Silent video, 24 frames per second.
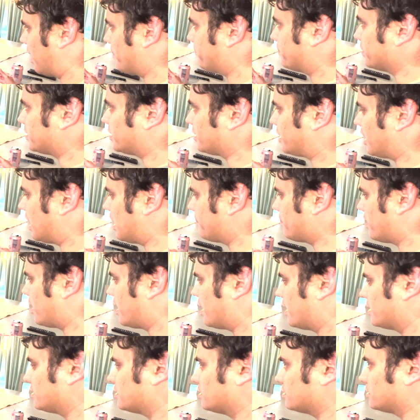put the game
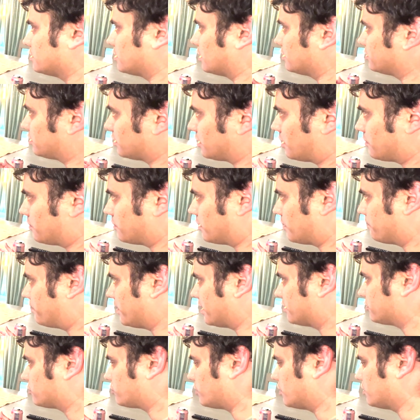on, it's on the big
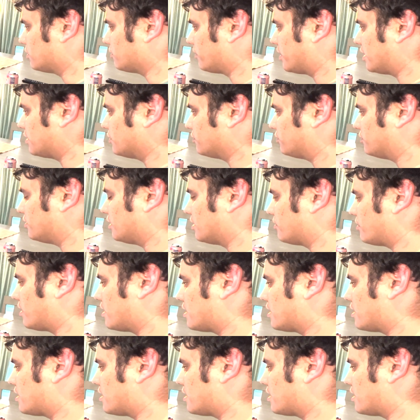screen the way you see it right